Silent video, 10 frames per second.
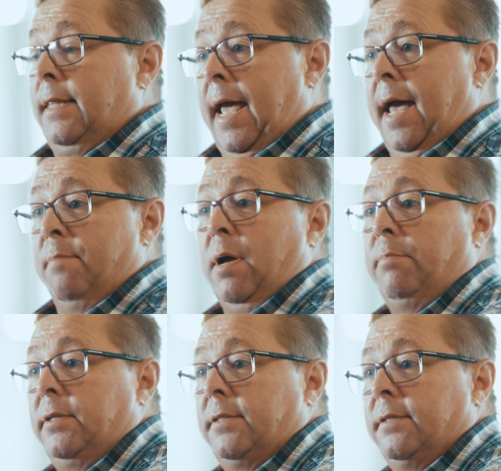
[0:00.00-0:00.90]
they had
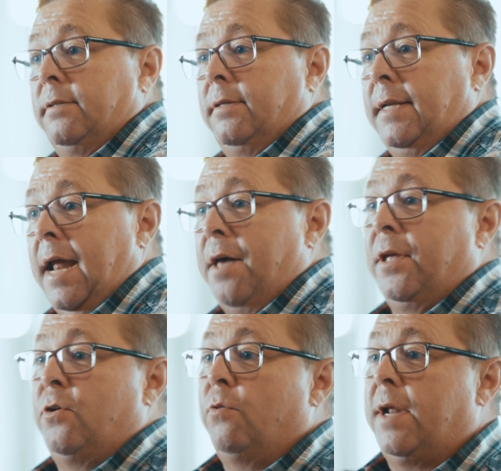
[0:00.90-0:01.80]
bubbles, now
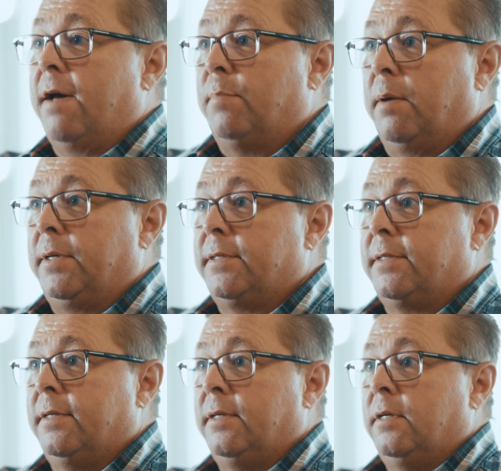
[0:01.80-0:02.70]
they don't have bubbles.
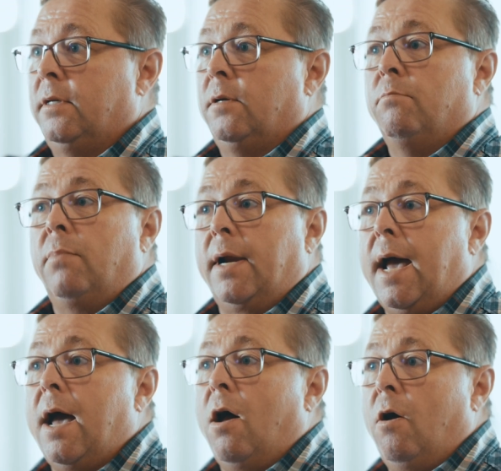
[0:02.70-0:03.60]
But
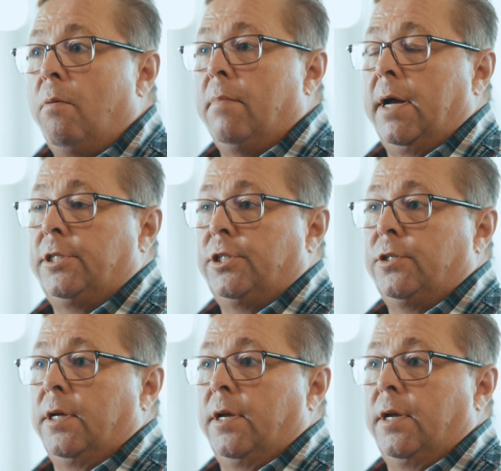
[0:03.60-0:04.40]
how much